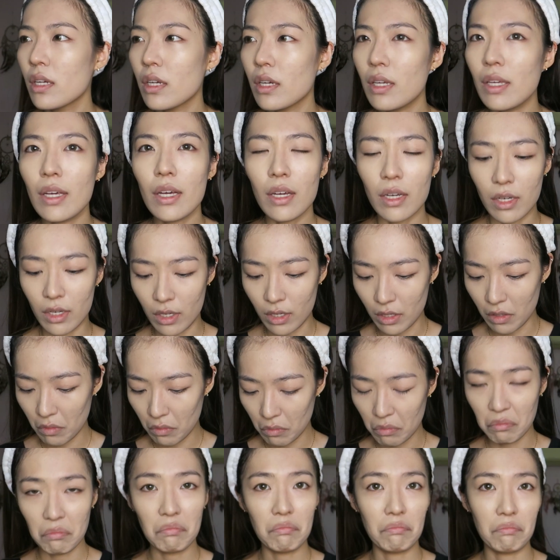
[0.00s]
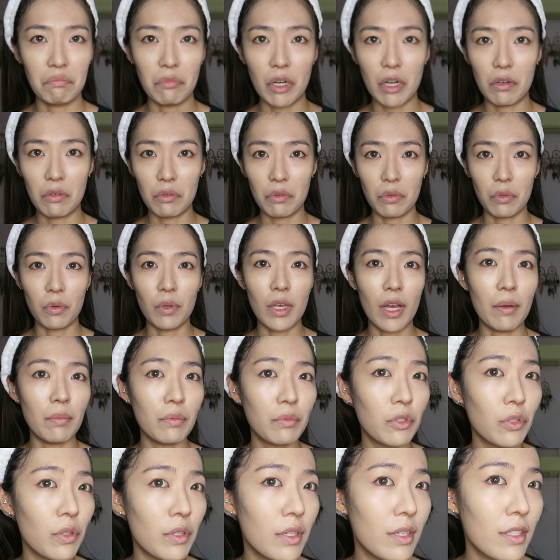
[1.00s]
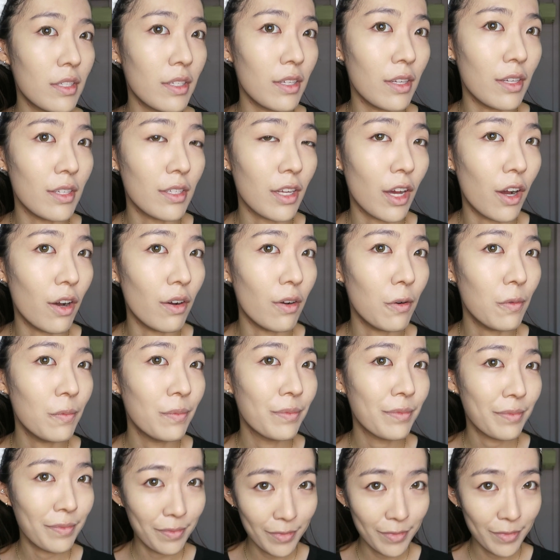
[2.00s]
Yeah, but I don't know. Yeah, so this is how